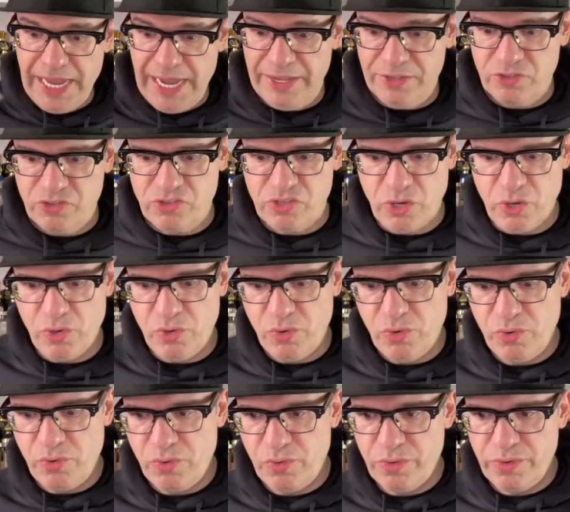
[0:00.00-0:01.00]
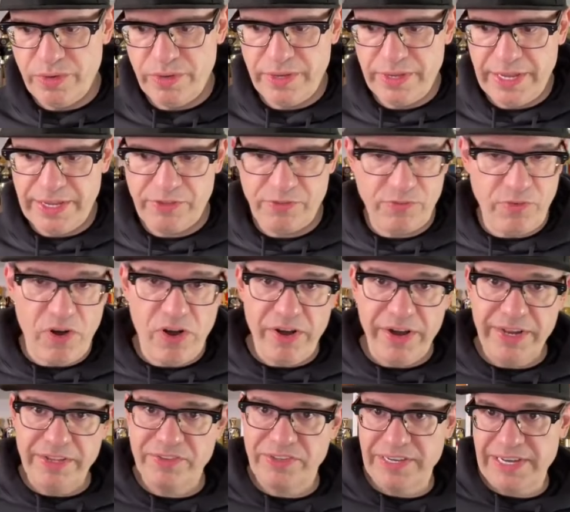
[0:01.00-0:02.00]
Yeah, so as
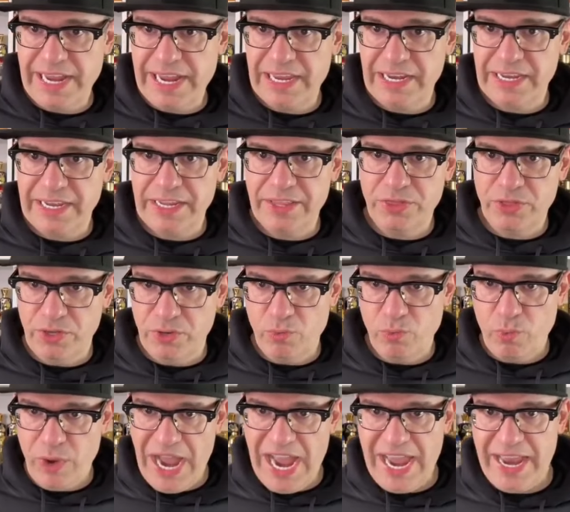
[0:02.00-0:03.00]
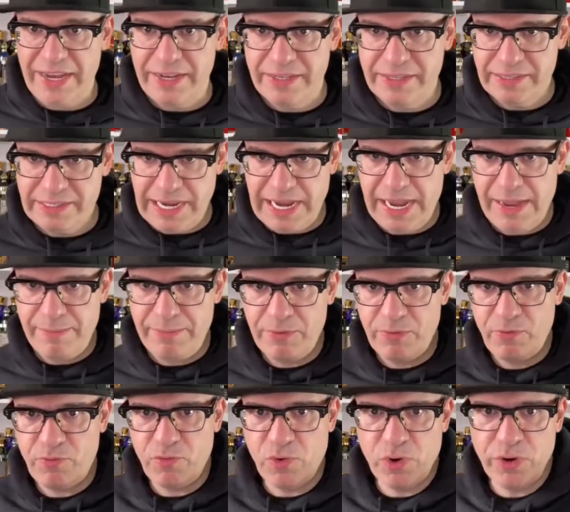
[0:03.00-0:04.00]
far as nailing the wet, damp
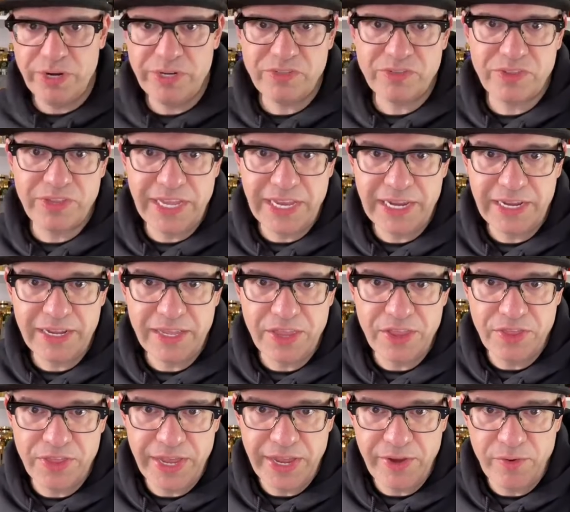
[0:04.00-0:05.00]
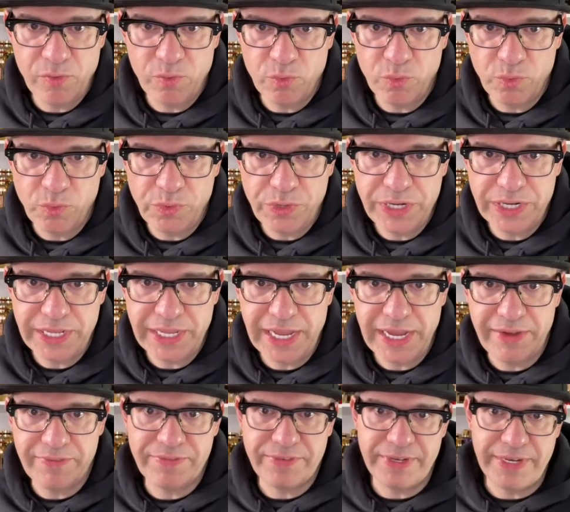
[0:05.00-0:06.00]
forest thing, they really
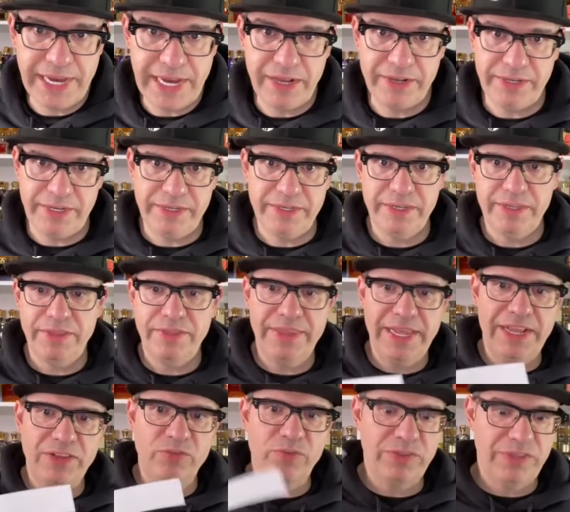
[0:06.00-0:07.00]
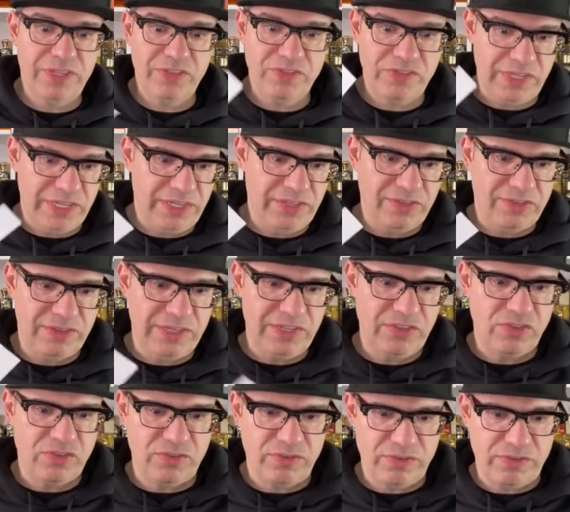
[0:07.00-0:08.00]
have nailed it. That's what this is.
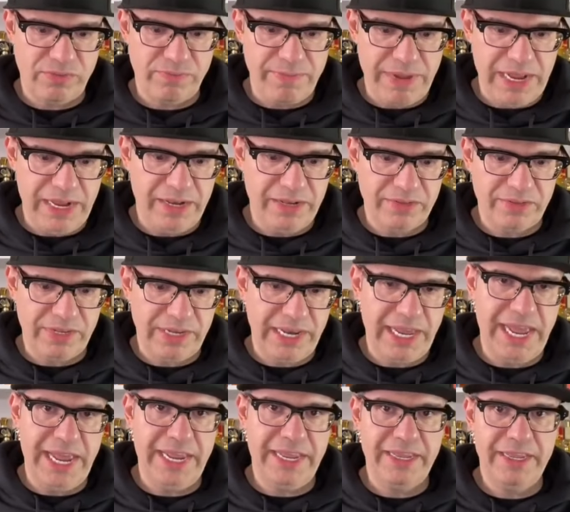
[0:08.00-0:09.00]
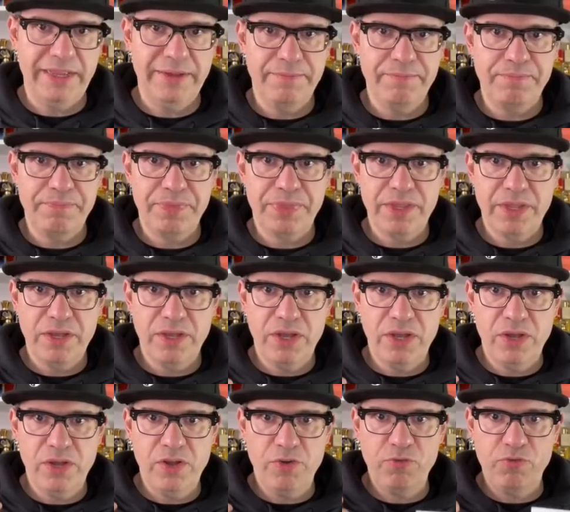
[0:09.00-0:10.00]
This smells like
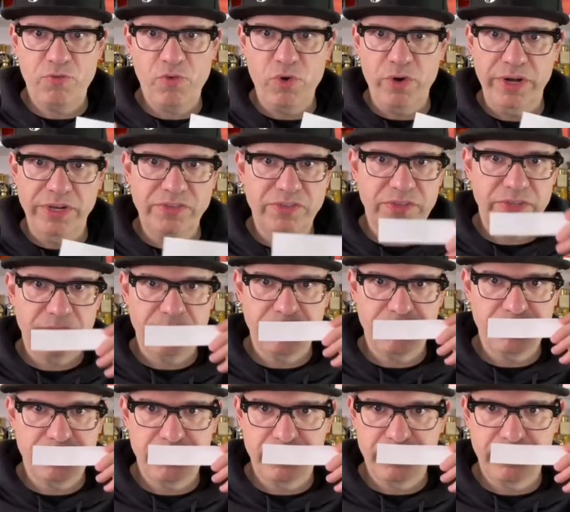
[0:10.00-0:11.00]
a forest.